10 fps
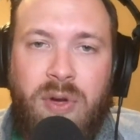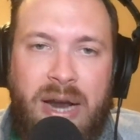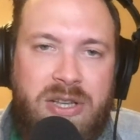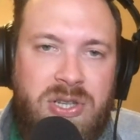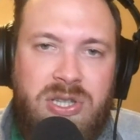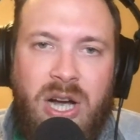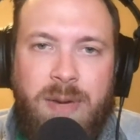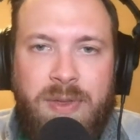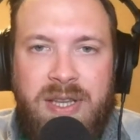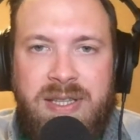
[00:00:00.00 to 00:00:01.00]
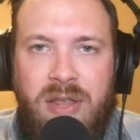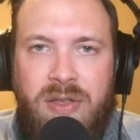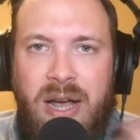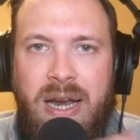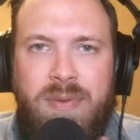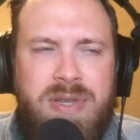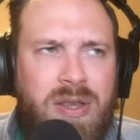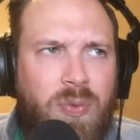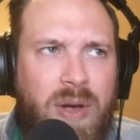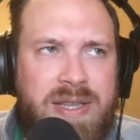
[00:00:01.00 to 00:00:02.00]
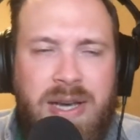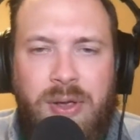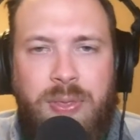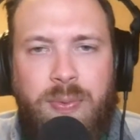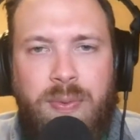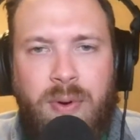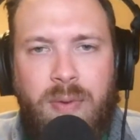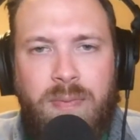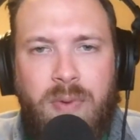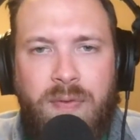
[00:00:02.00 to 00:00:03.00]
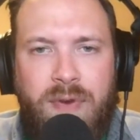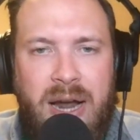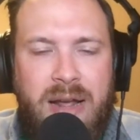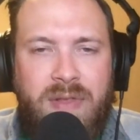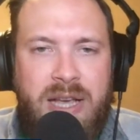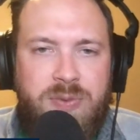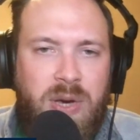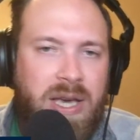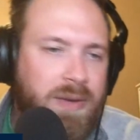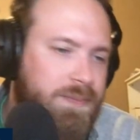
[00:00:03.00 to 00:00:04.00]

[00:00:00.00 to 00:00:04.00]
And I just talked about this the other night. It was either Wednesday or Friday of last week